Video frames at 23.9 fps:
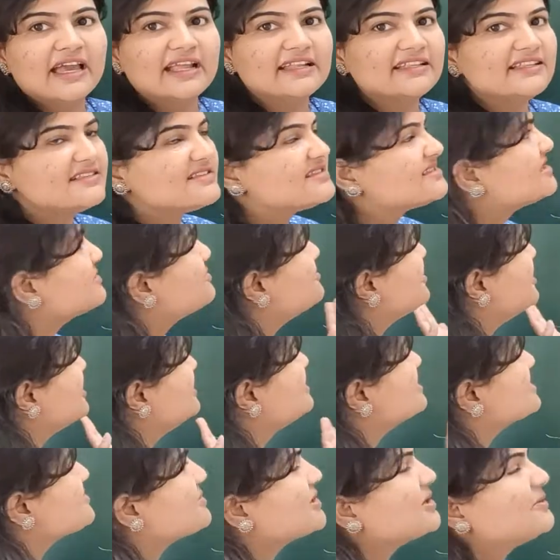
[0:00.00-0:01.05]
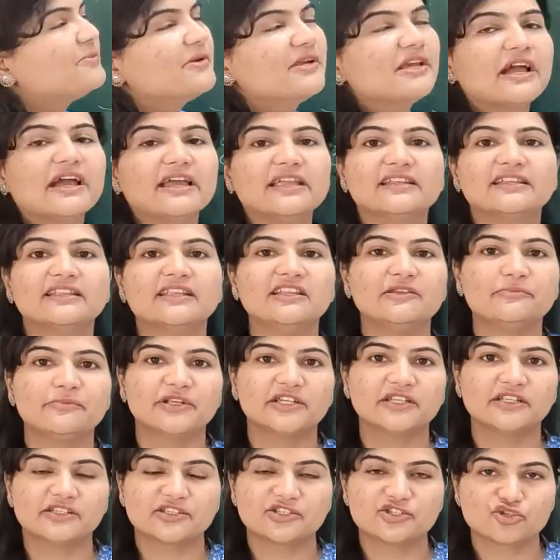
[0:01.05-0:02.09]
and this is the principle behind the
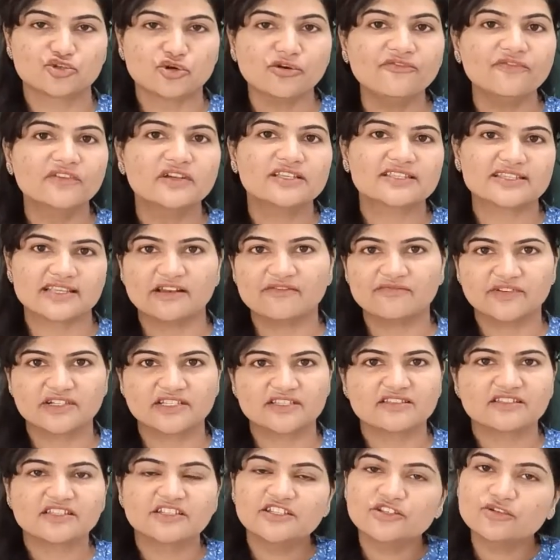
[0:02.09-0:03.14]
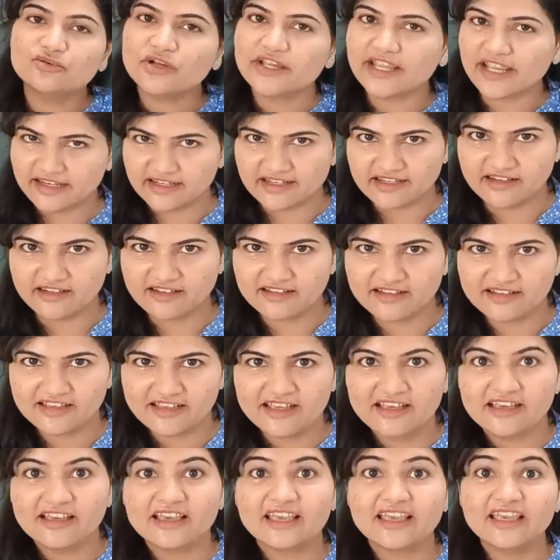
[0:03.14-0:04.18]
limit test of sulfates. Did you get it?
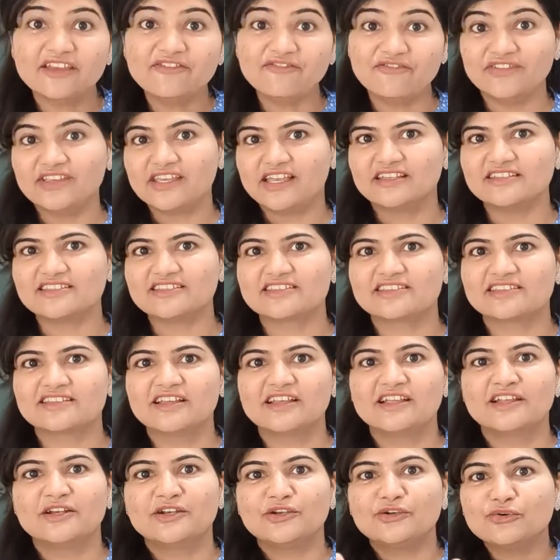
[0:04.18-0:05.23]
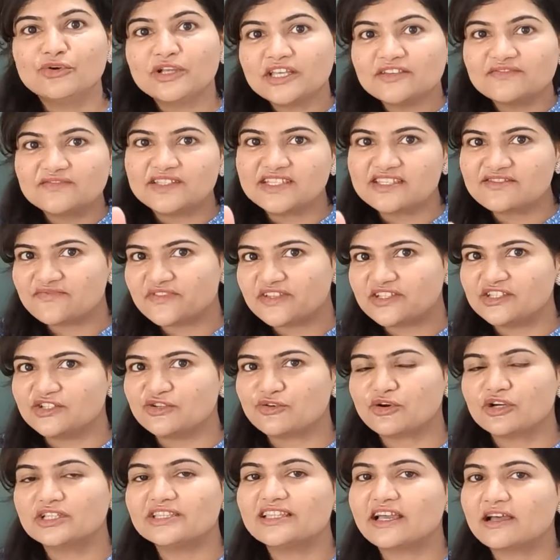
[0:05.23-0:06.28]
If yes, do give this
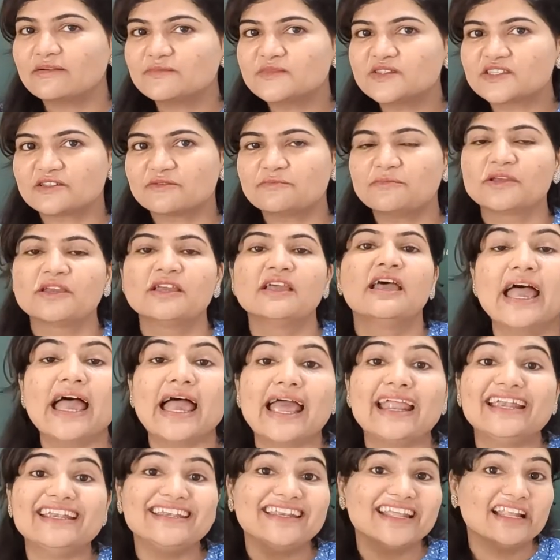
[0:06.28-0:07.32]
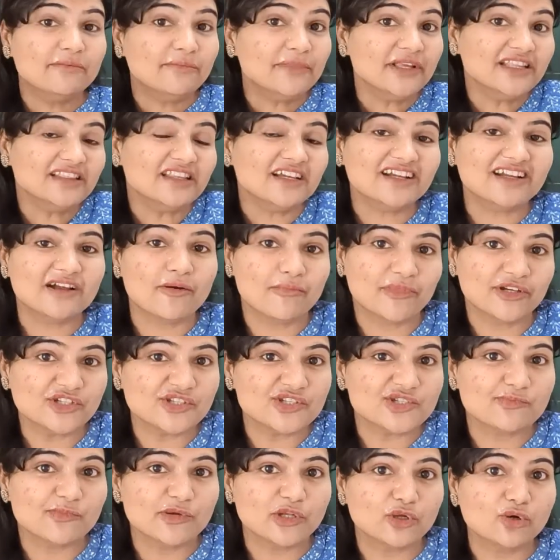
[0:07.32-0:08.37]
video a thumbs up and tell me in the
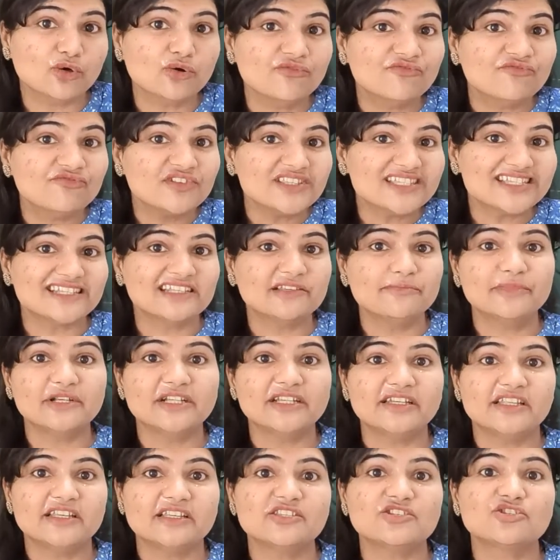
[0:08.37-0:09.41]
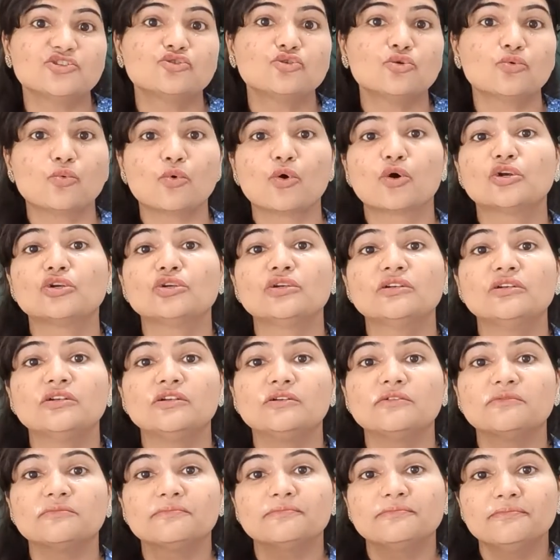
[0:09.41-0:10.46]
comments below which limit test you want
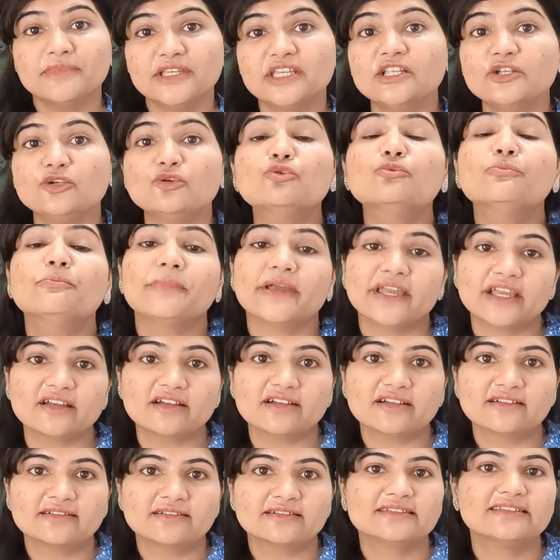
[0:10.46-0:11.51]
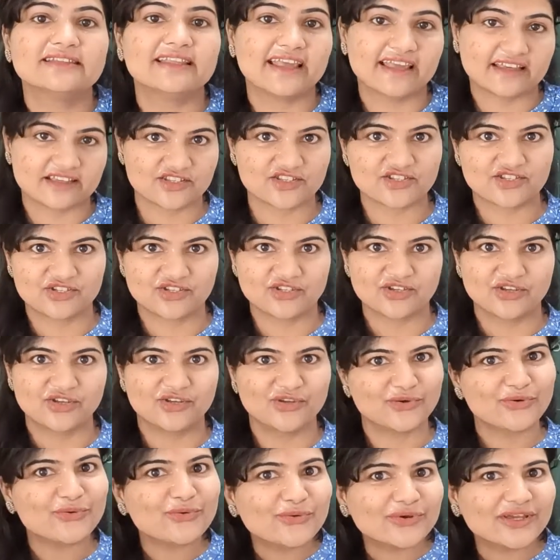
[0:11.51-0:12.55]
me to make next.
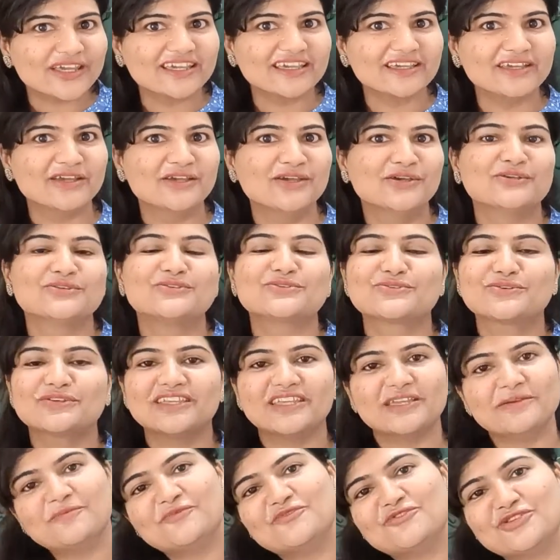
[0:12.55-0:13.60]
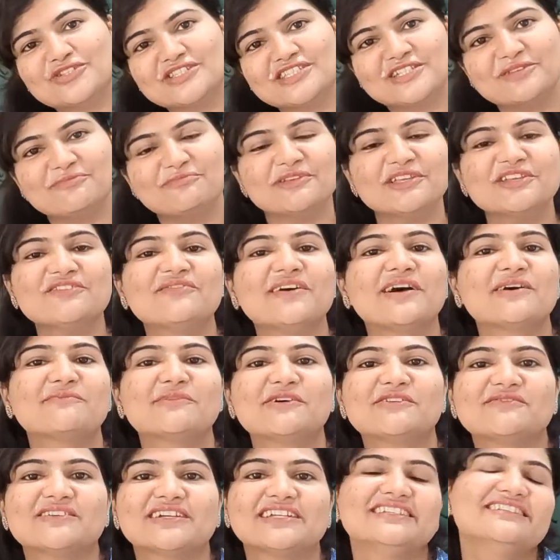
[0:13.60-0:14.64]
Okay, so keep watching
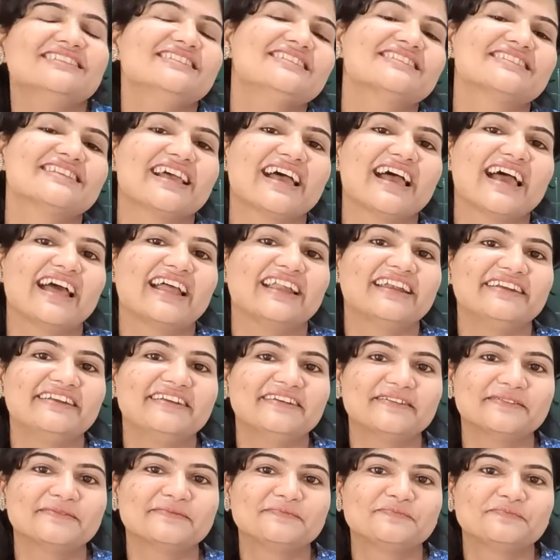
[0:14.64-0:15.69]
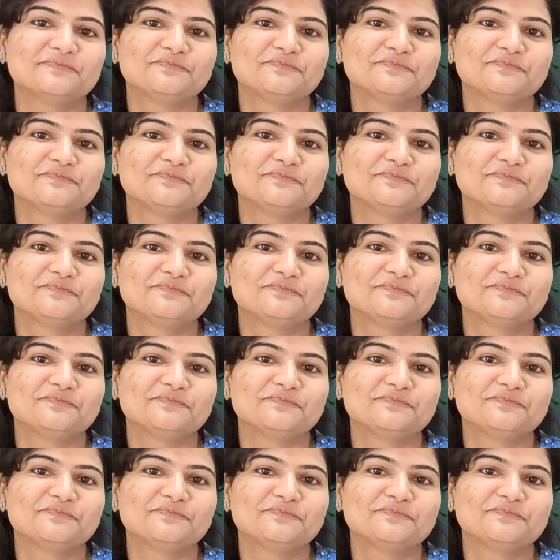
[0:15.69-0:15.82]
B.Pharmawise and